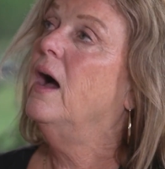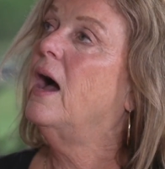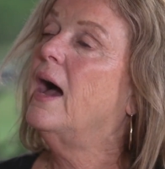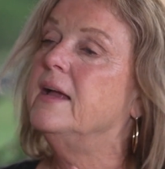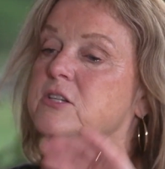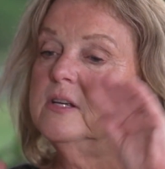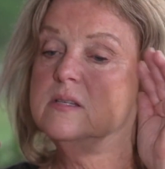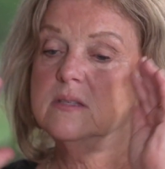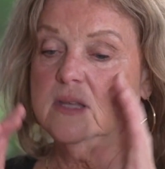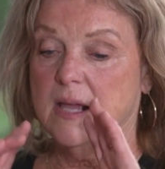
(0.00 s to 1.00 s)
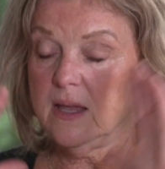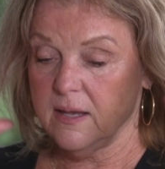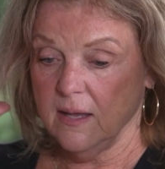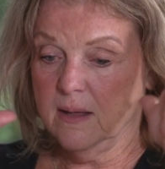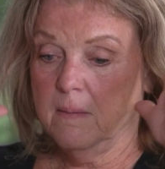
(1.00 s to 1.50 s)
I just
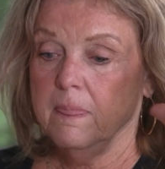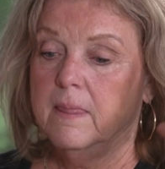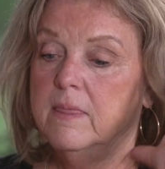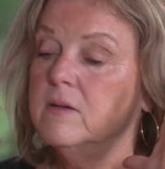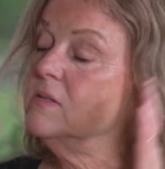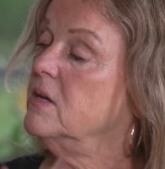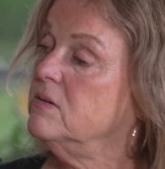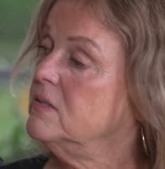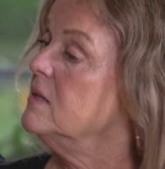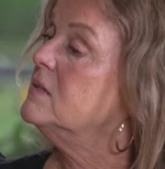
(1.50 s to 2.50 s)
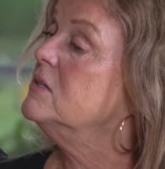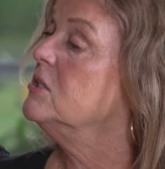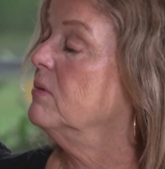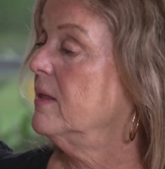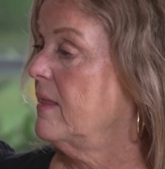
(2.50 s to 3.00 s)
think there's no sense in
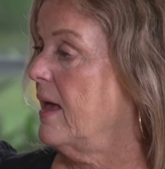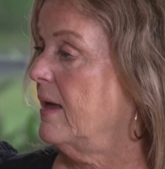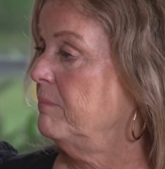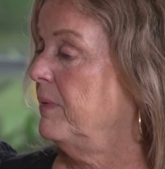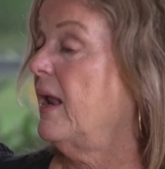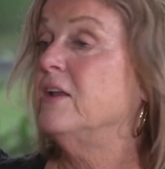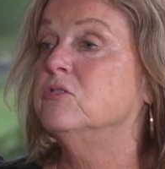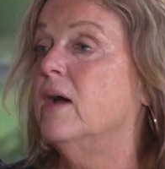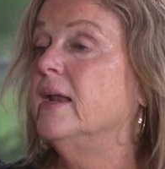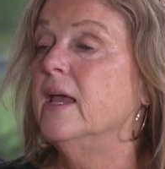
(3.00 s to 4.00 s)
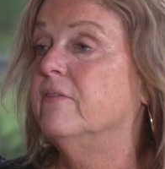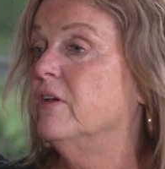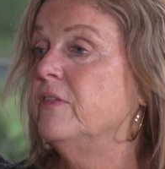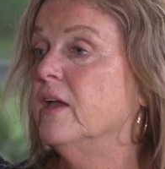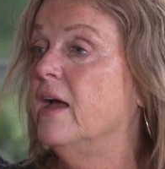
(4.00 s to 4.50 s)
doing that. But I tried
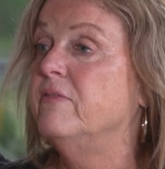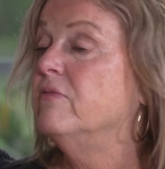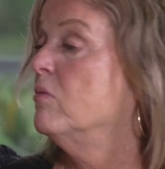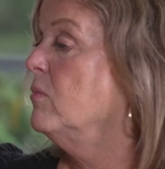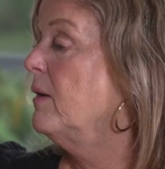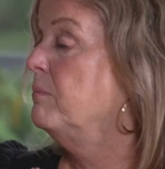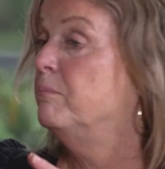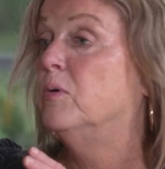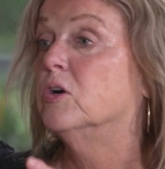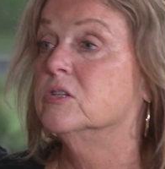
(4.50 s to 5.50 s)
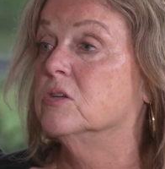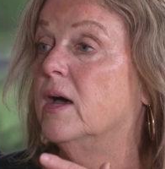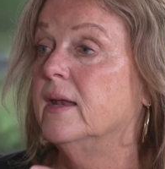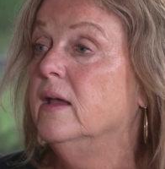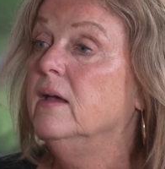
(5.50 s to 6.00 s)
everything. I've even read books
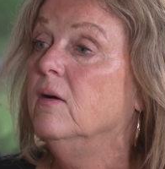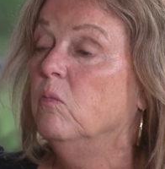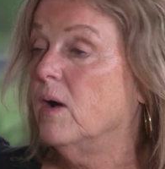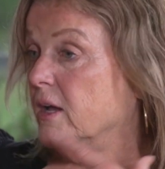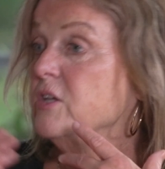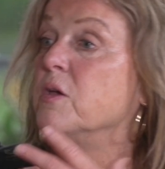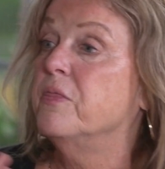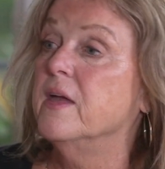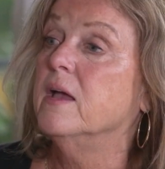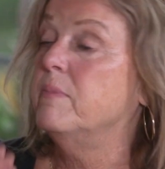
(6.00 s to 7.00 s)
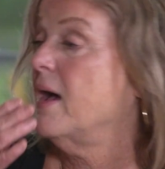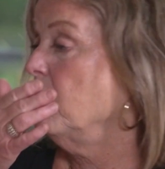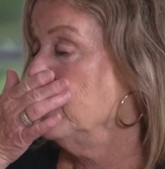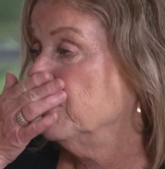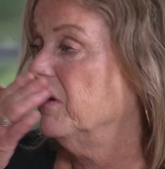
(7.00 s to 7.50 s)
on what can you think about
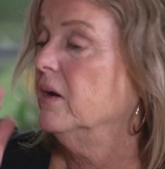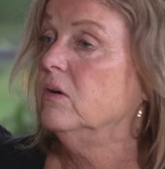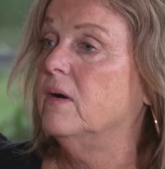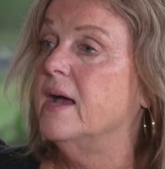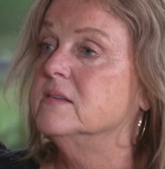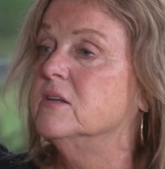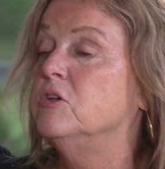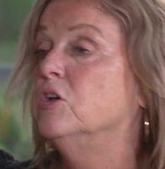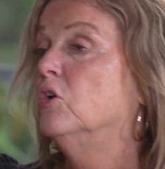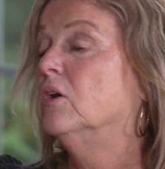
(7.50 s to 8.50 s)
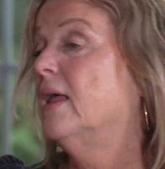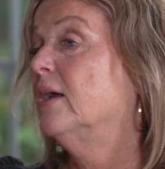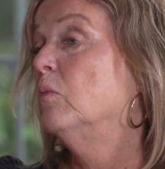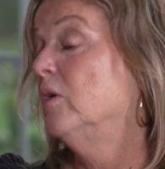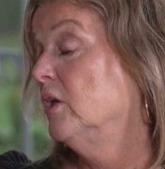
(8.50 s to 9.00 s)
when you're going to cry so you look like
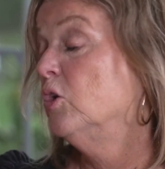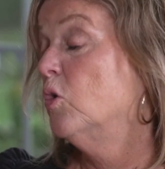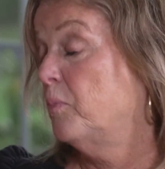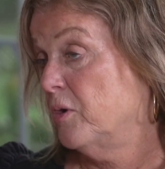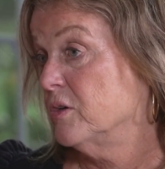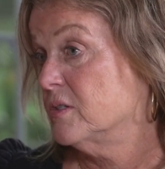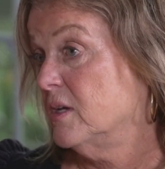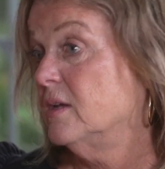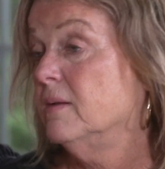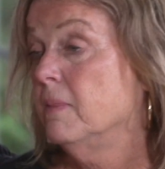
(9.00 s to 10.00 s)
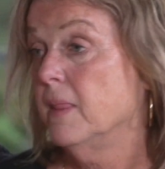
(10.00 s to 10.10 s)
a really cool person.